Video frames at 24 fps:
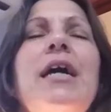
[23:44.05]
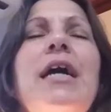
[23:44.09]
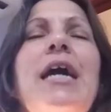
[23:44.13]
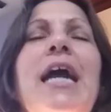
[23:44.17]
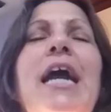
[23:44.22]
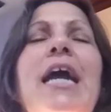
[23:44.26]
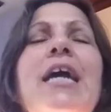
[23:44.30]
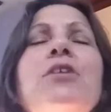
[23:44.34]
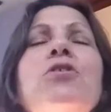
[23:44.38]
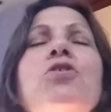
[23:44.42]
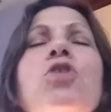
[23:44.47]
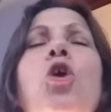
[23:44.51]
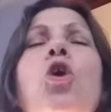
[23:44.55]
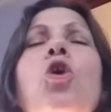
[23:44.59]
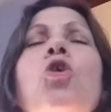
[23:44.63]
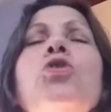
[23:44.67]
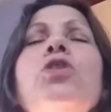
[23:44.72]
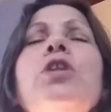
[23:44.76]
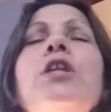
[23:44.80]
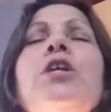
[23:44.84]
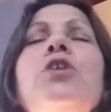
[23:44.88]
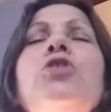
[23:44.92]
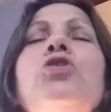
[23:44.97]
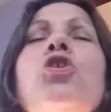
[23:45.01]
and
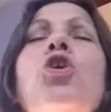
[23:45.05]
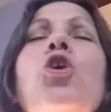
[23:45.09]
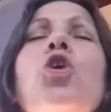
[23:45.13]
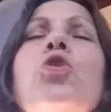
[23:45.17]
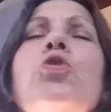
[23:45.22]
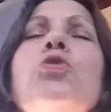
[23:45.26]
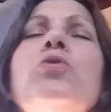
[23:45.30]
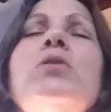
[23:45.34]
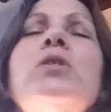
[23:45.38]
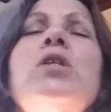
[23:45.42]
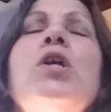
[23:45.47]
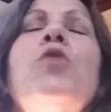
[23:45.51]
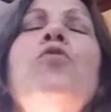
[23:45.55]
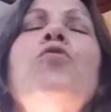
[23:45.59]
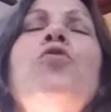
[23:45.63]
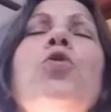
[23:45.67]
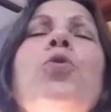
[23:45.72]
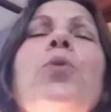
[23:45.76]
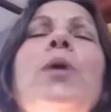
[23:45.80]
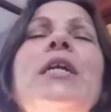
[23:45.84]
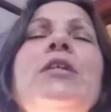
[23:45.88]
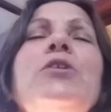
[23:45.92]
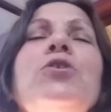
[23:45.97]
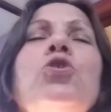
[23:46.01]
only those of
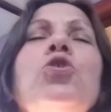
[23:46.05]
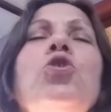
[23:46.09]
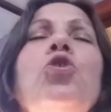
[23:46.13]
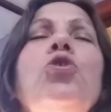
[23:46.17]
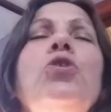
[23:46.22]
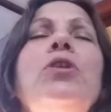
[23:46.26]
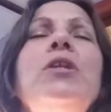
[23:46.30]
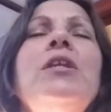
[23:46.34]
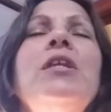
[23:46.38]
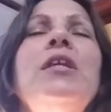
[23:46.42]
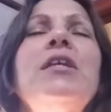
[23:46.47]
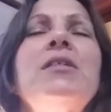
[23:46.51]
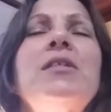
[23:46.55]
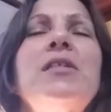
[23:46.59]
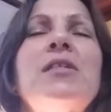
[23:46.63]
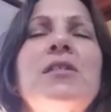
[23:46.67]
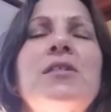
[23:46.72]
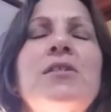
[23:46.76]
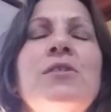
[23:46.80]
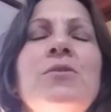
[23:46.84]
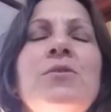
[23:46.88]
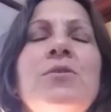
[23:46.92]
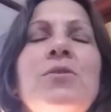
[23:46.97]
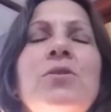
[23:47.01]
great
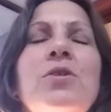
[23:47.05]
goodness